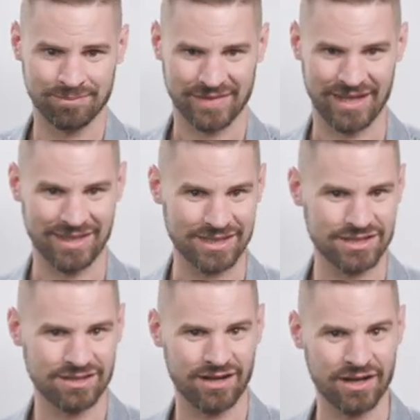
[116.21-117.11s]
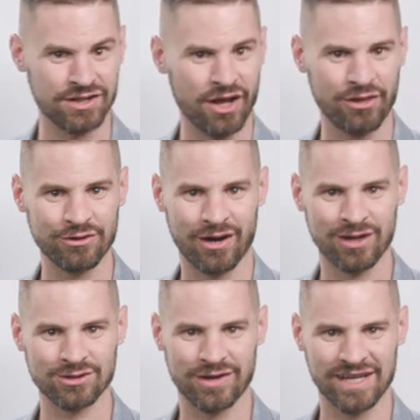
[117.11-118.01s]
I think that's another
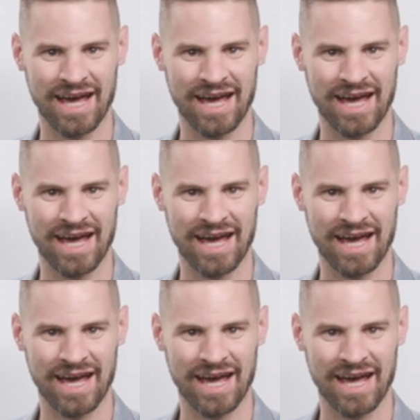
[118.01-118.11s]
underrated